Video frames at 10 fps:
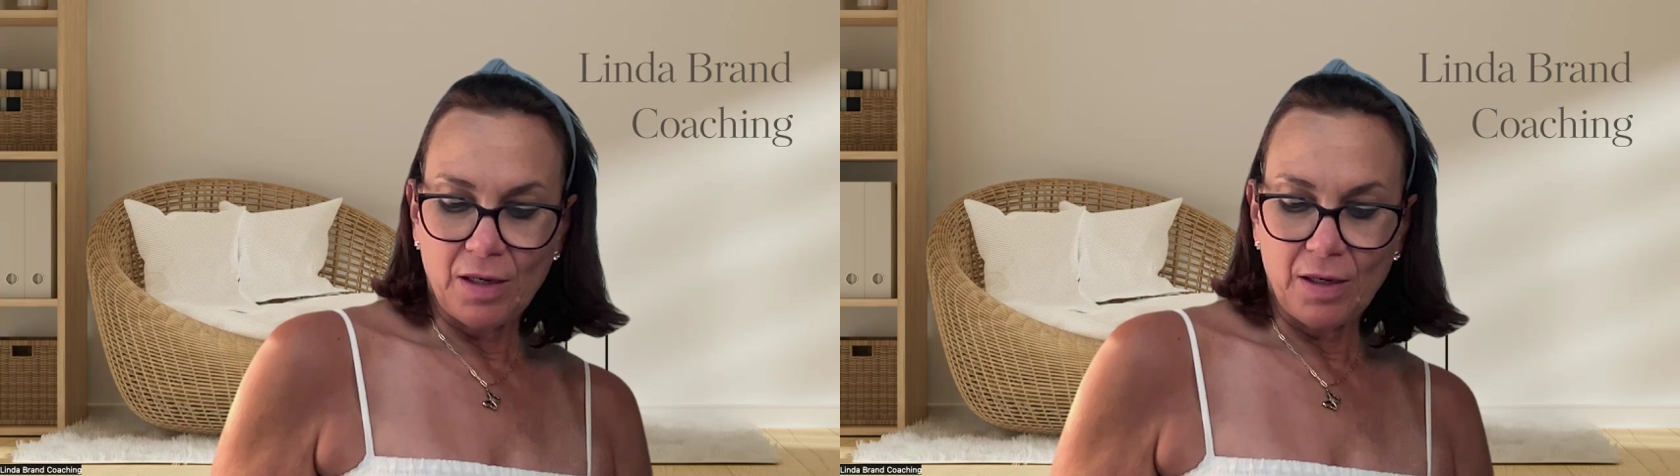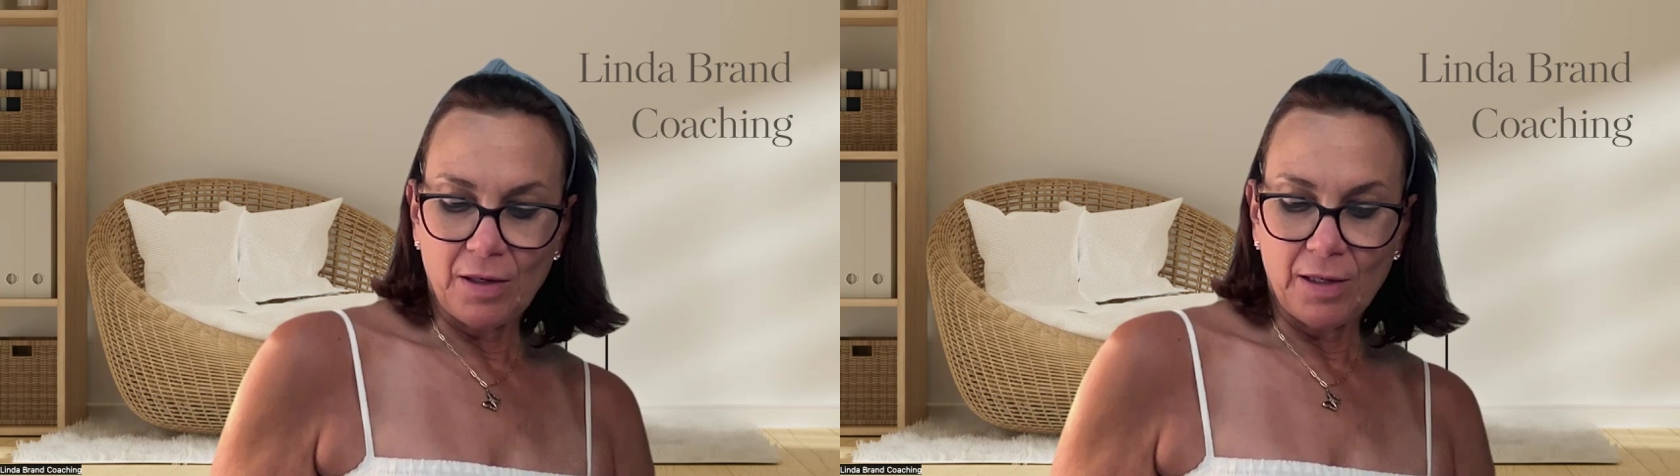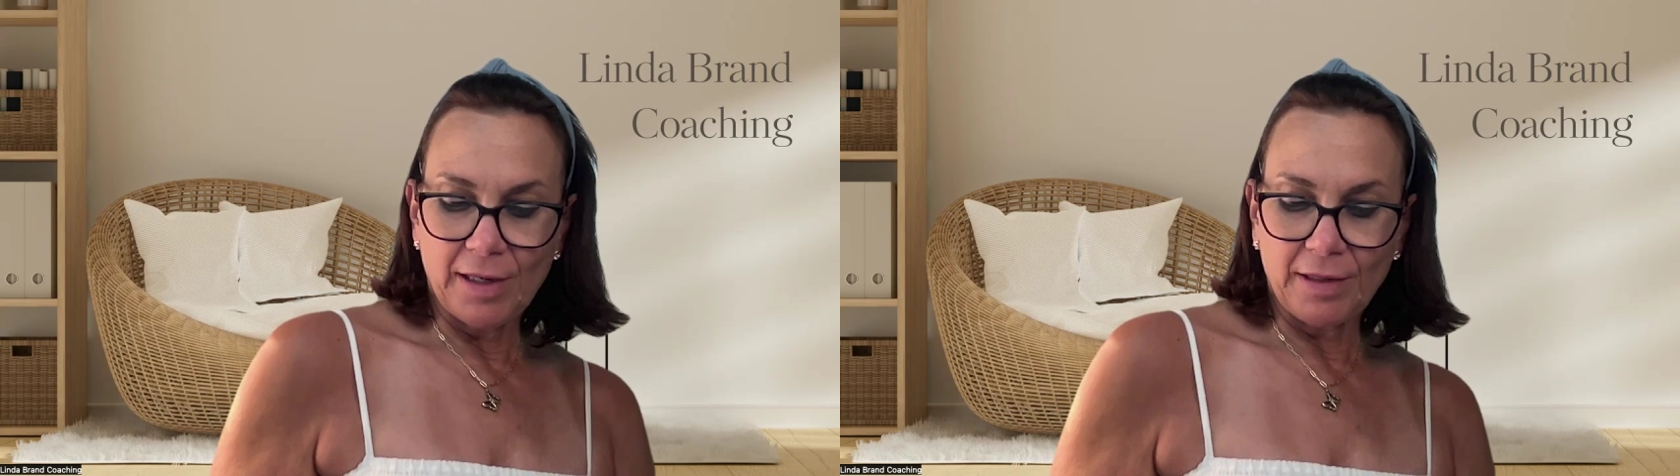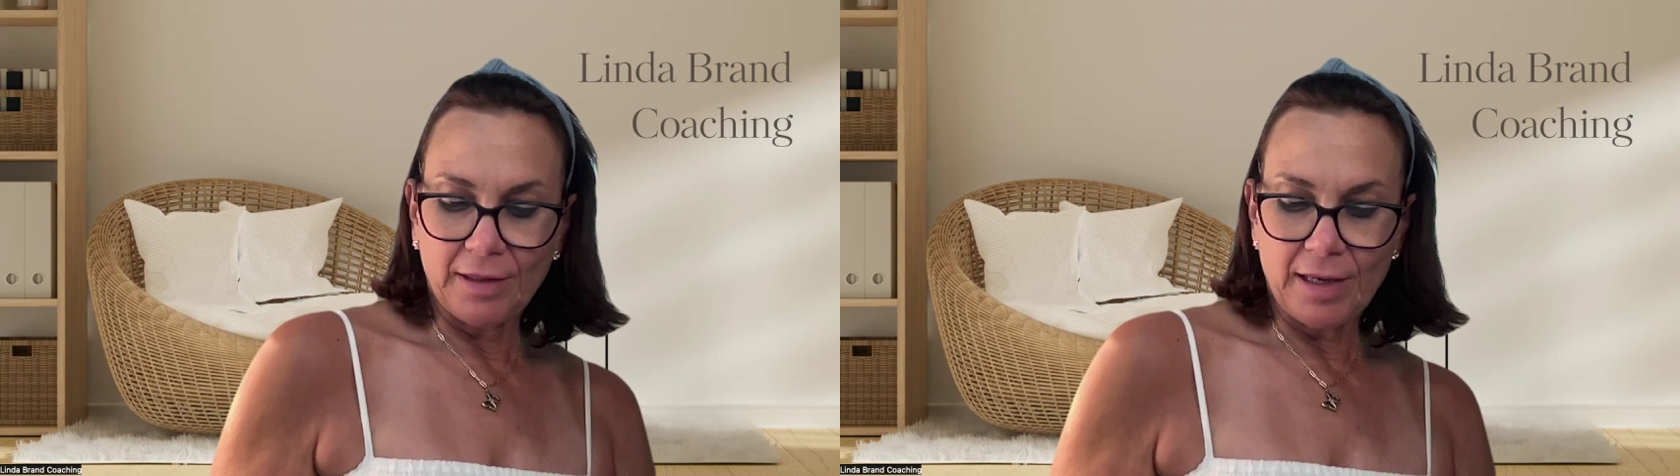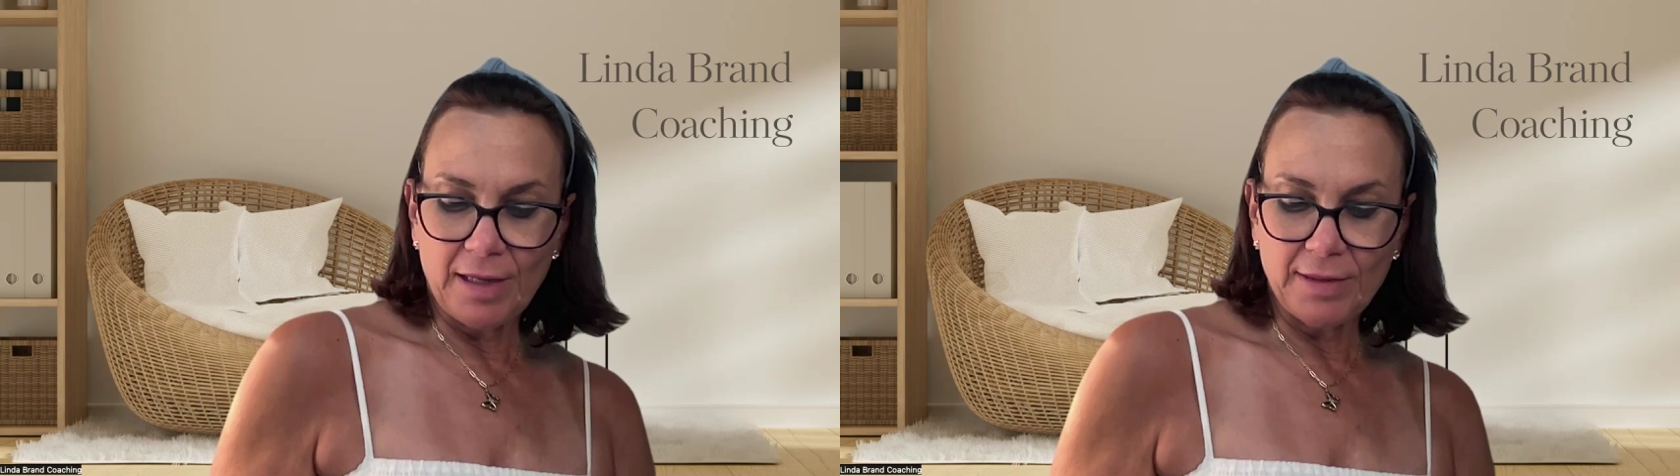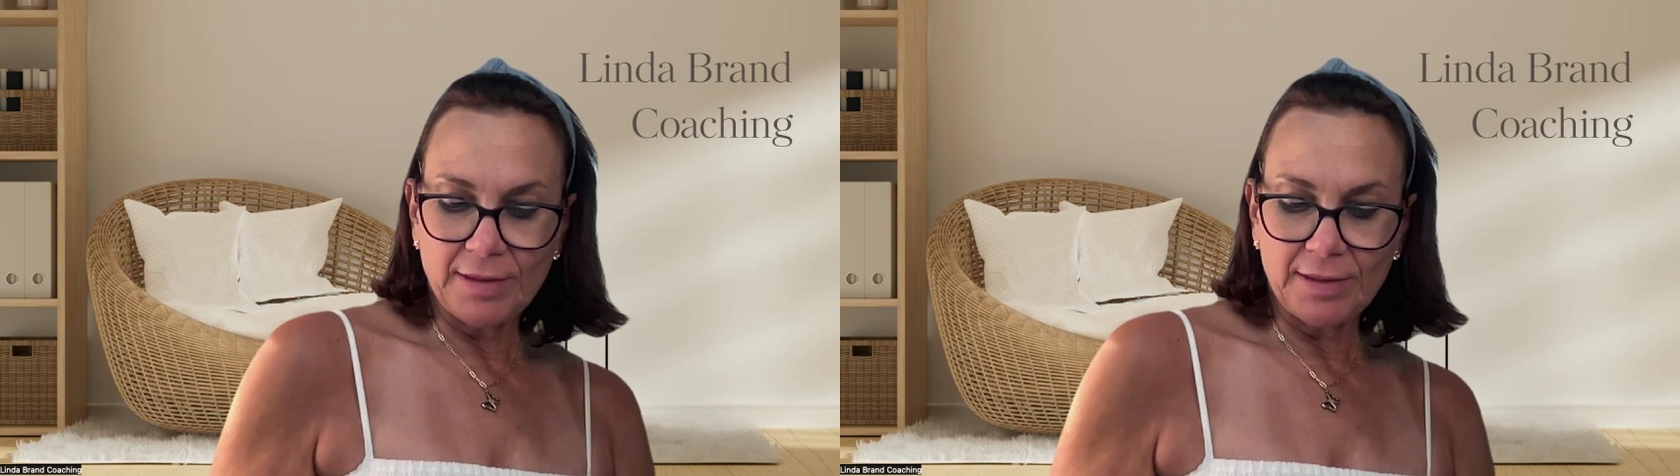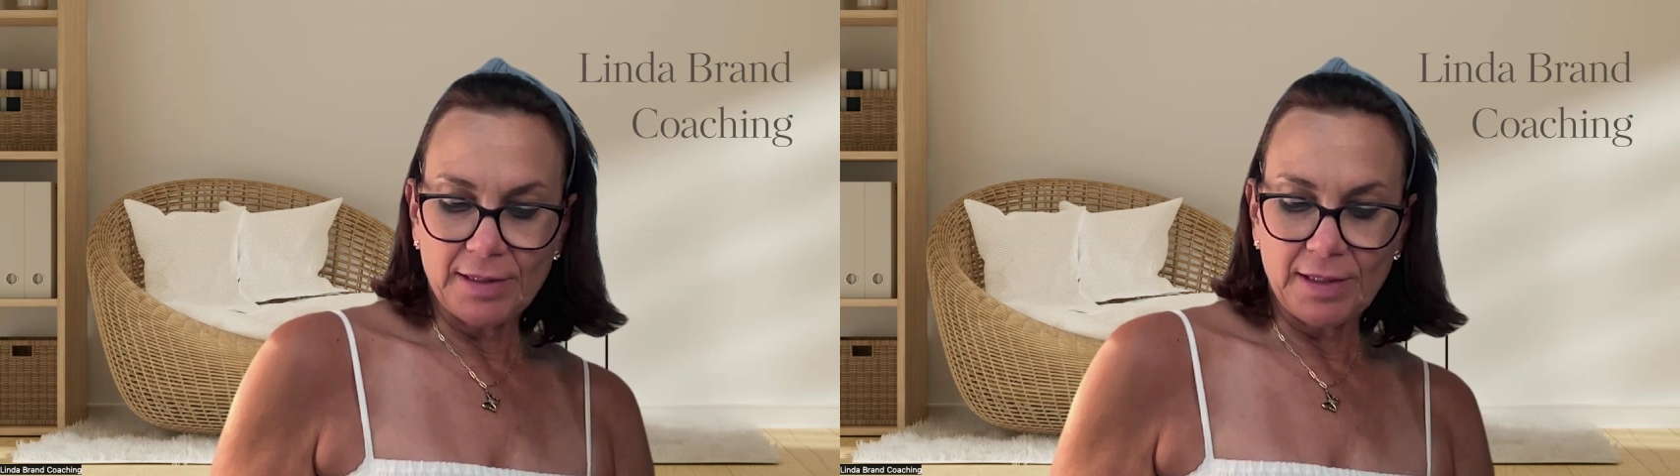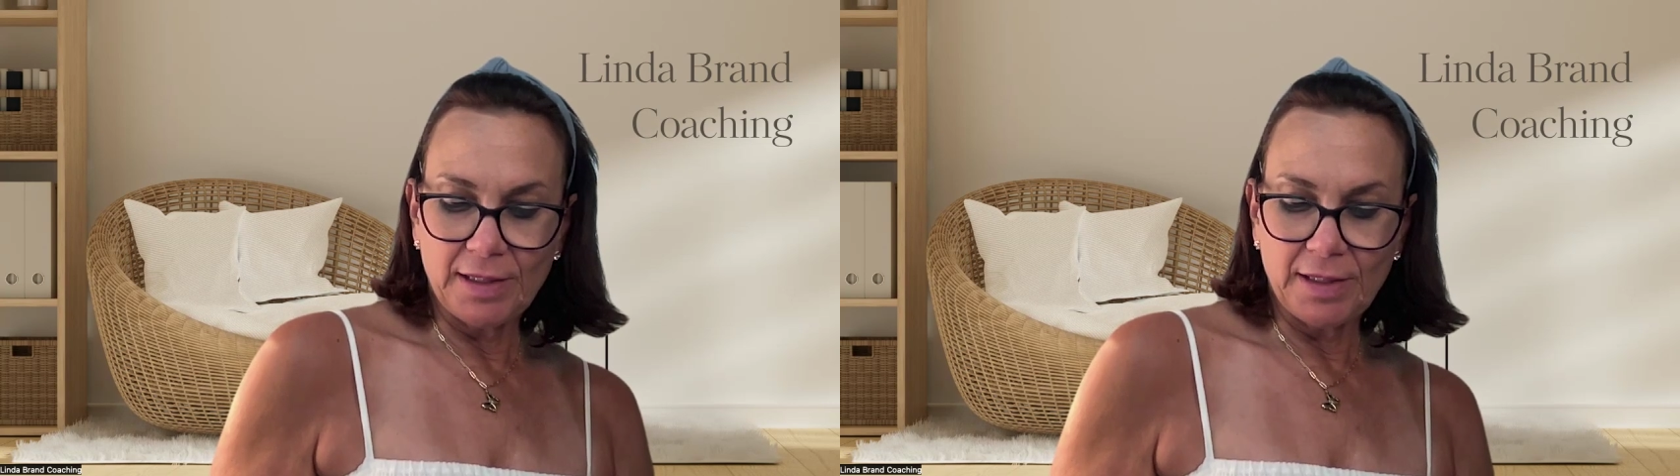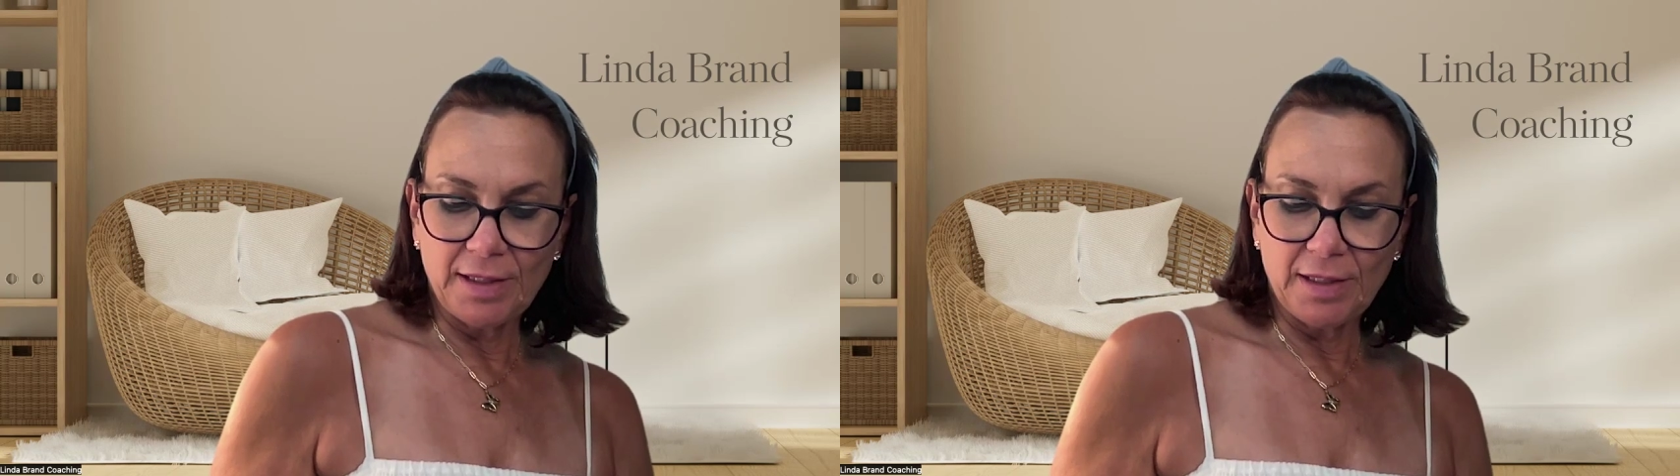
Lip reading: All right. Lastly,